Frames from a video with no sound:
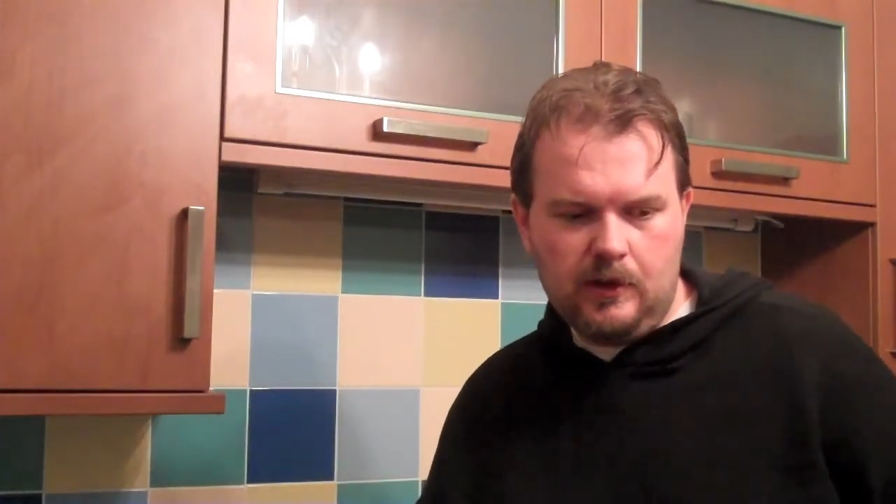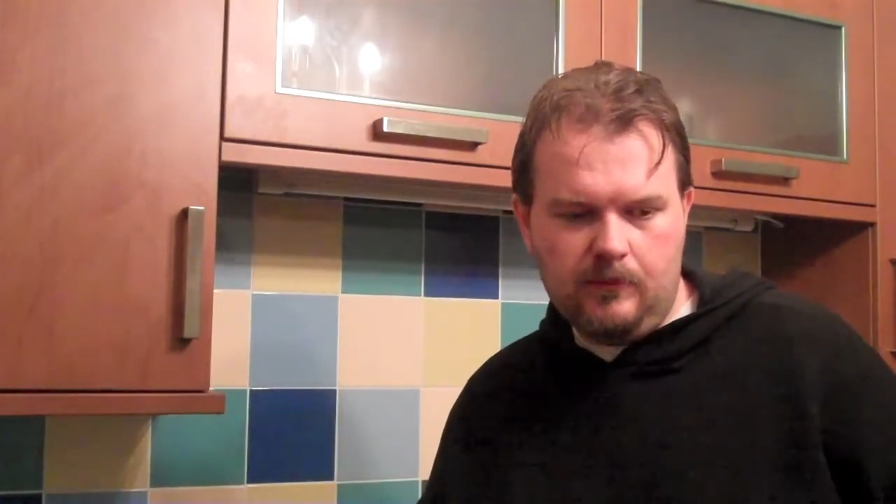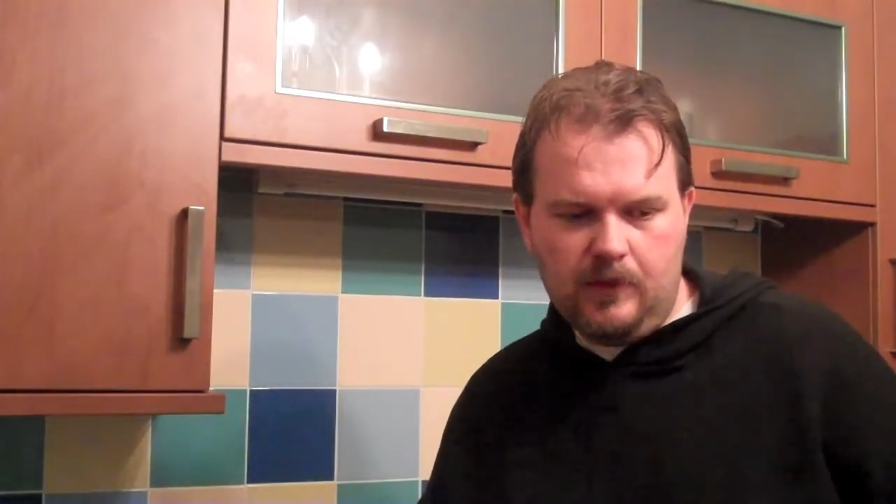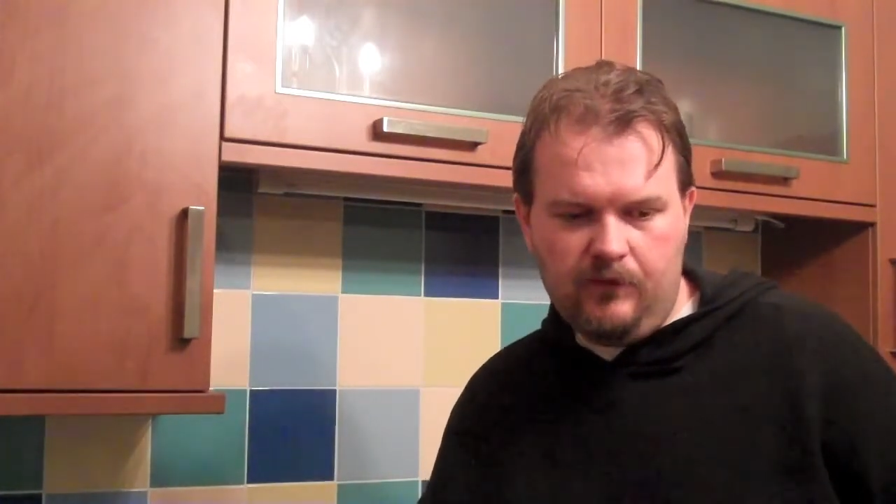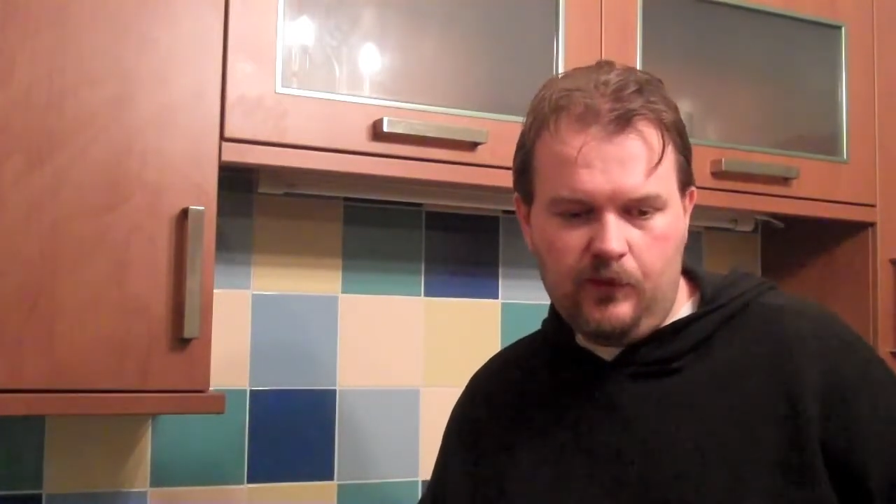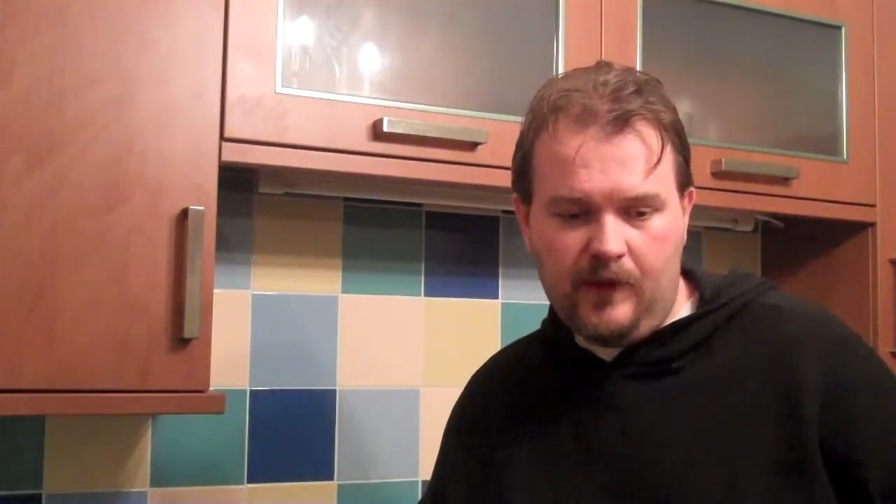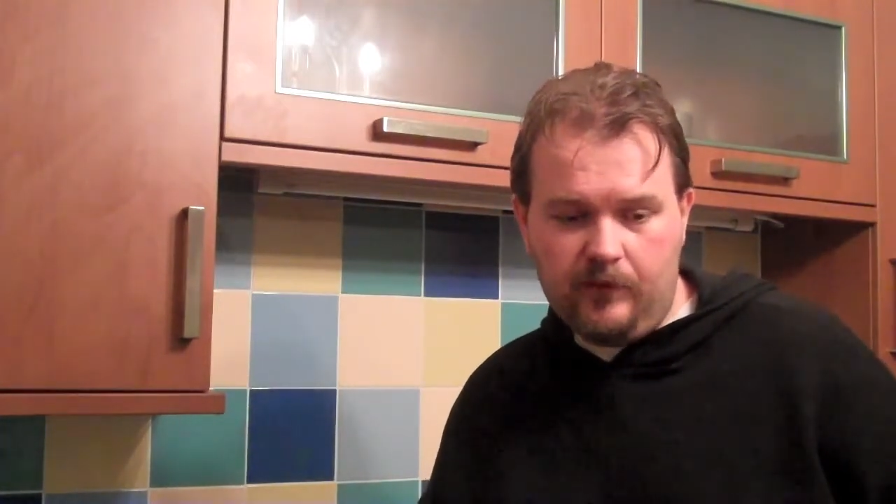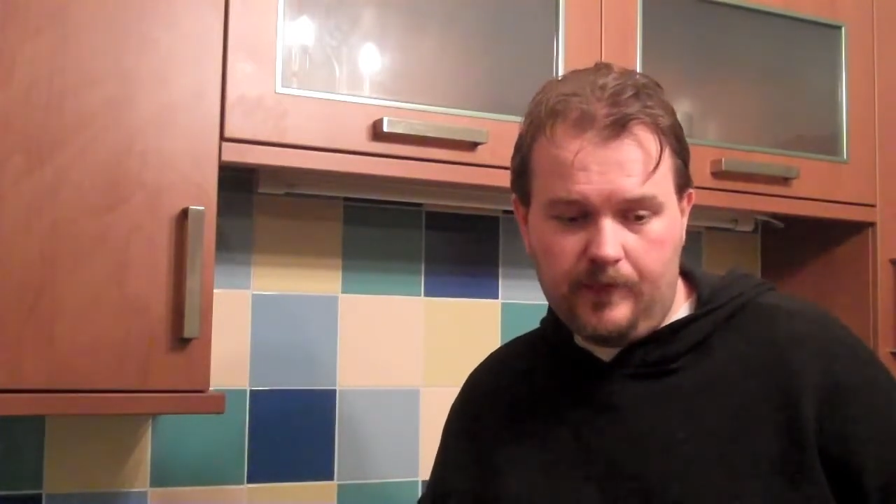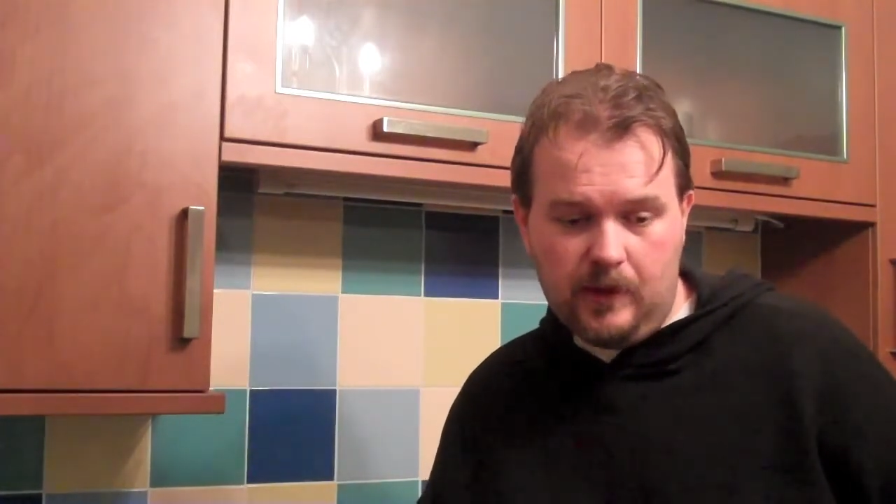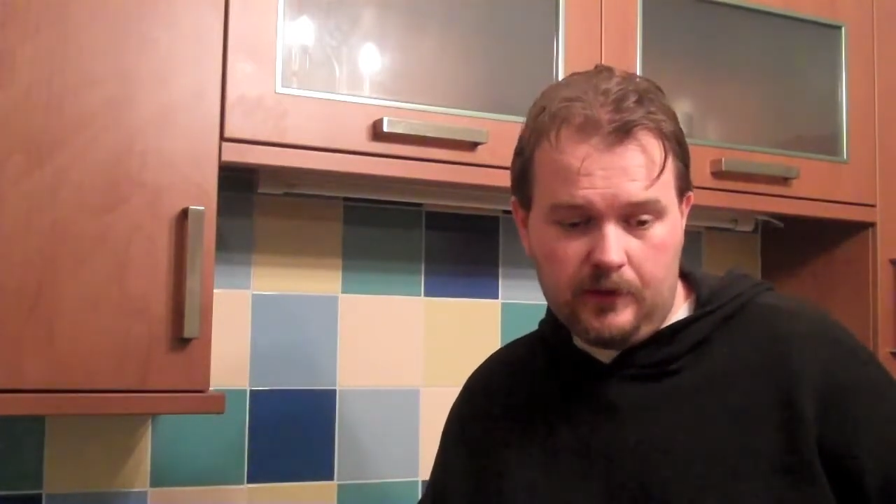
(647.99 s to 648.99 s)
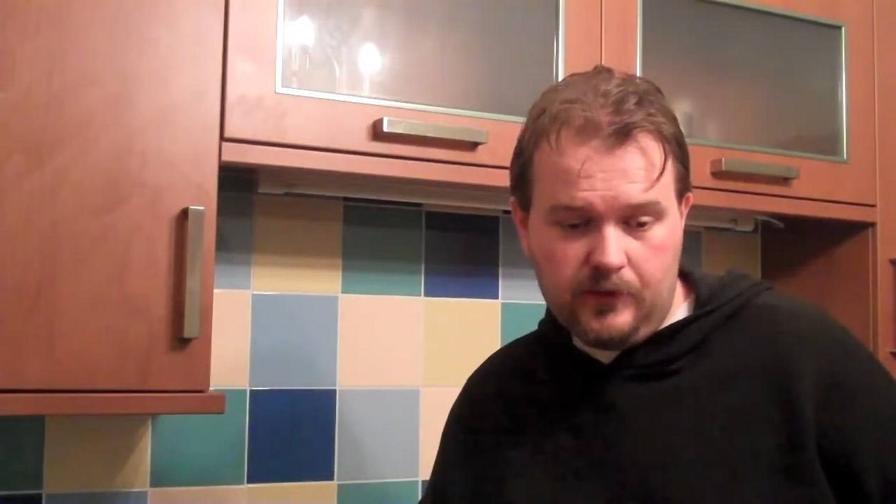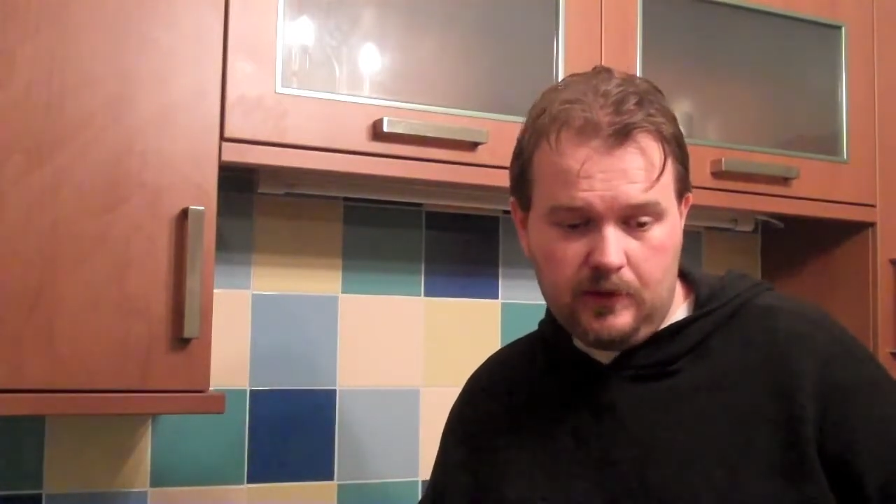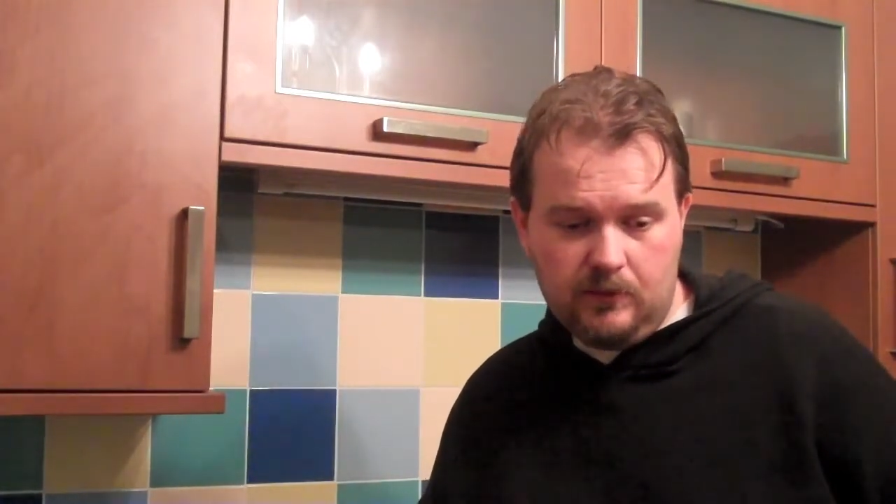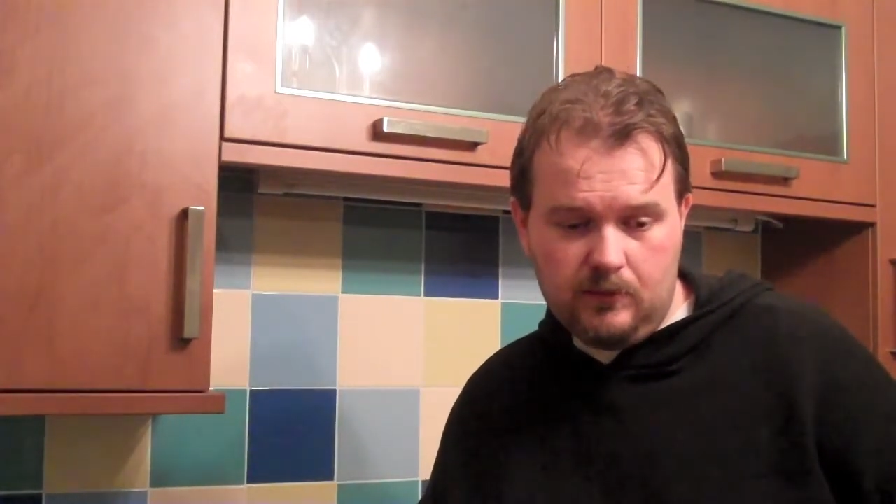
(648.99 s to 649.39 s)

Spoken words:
if you have a party